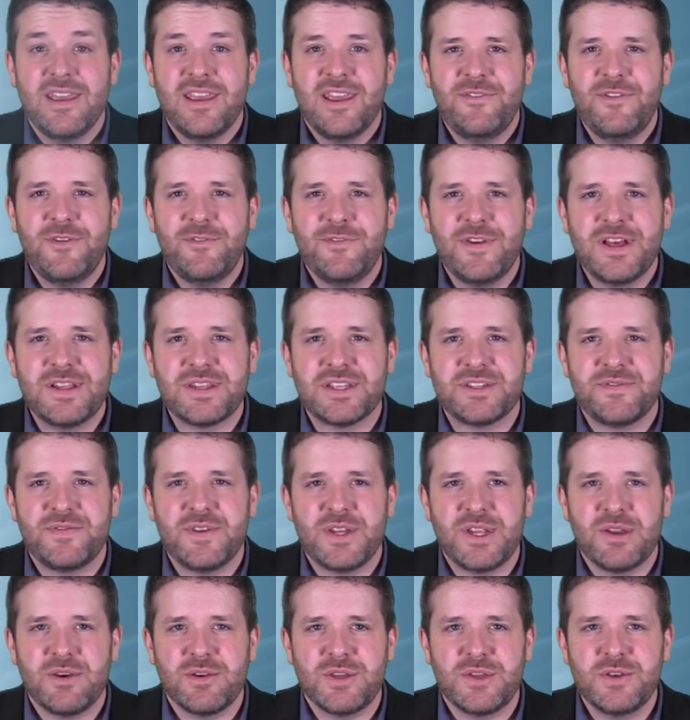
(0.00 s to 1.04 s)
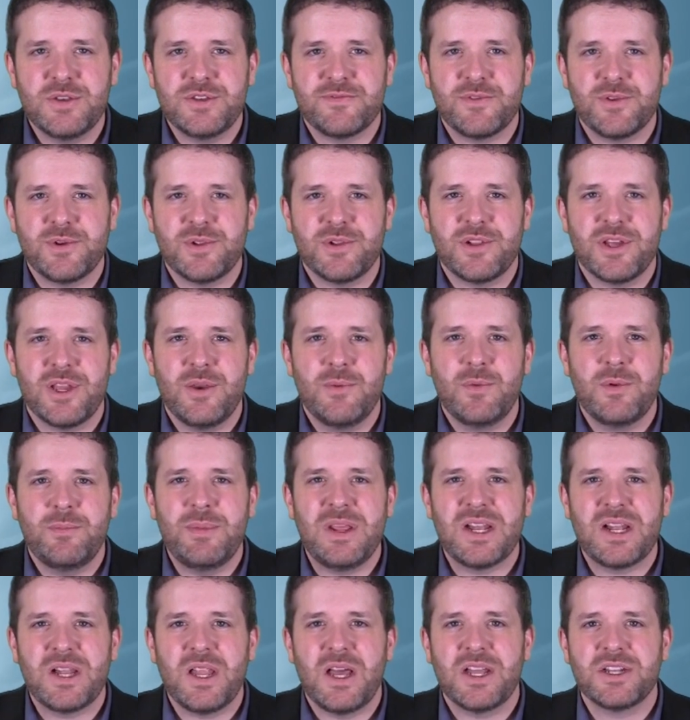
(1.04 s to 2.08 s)
If you found this video useful, it would
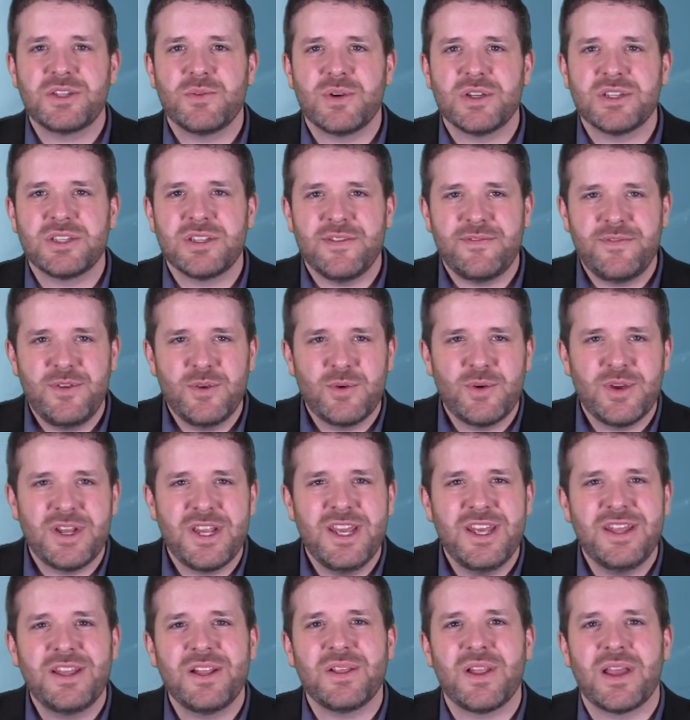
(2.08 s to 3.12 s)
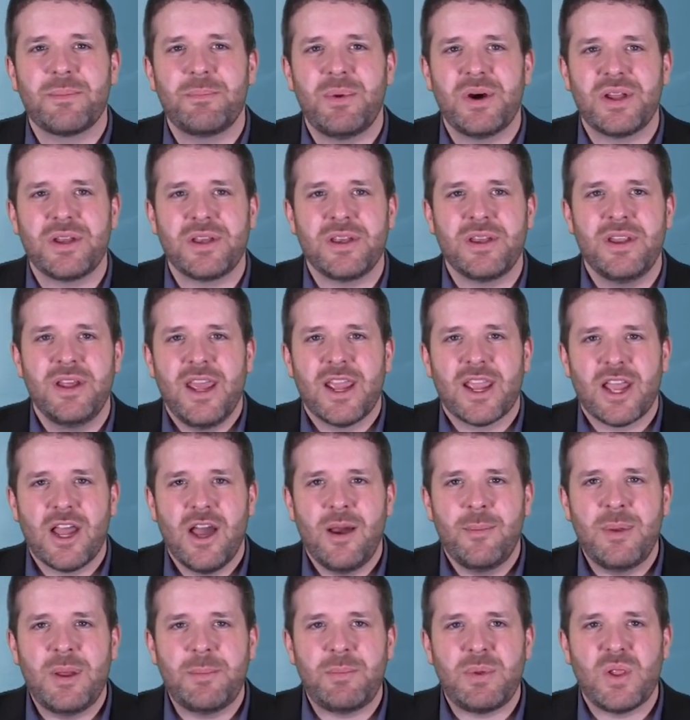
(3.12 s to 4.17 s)
mean a lot to us if you could hit the like button and
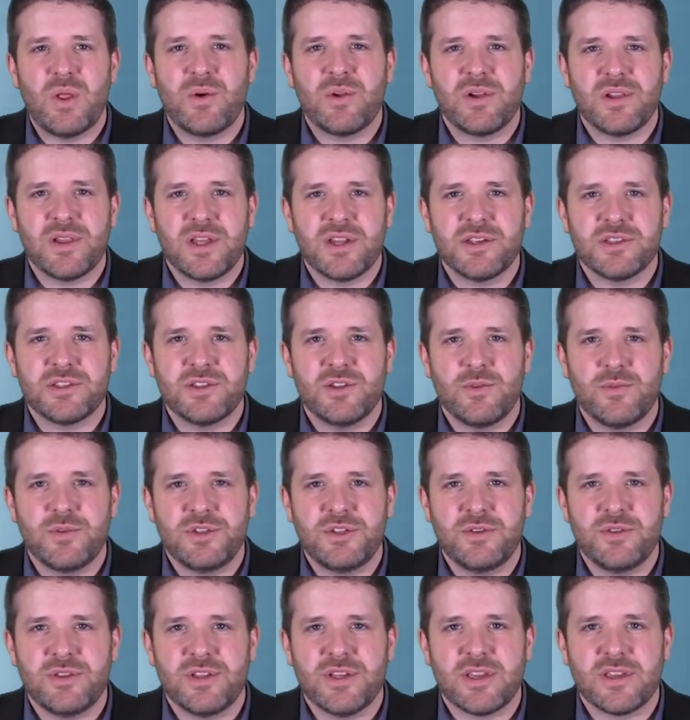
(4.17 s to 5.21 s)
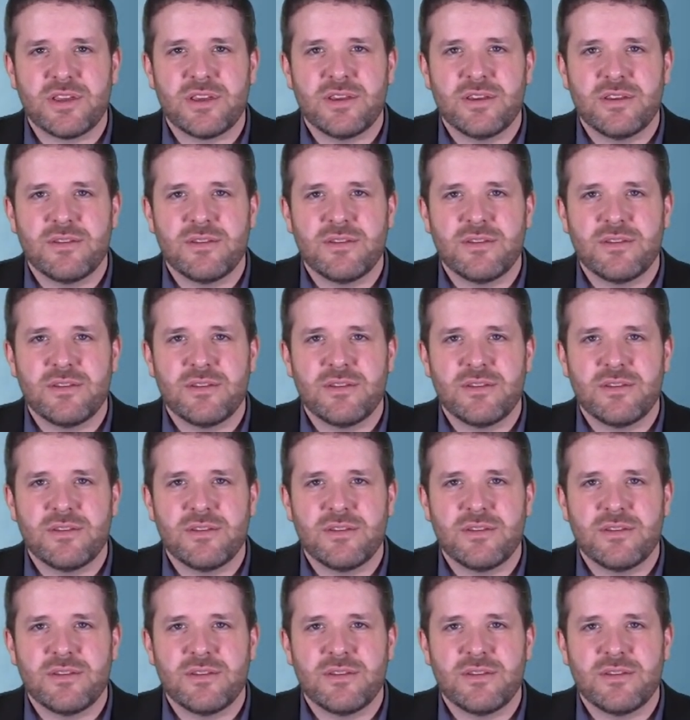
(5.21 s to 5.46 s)
comment below to let us know what you think.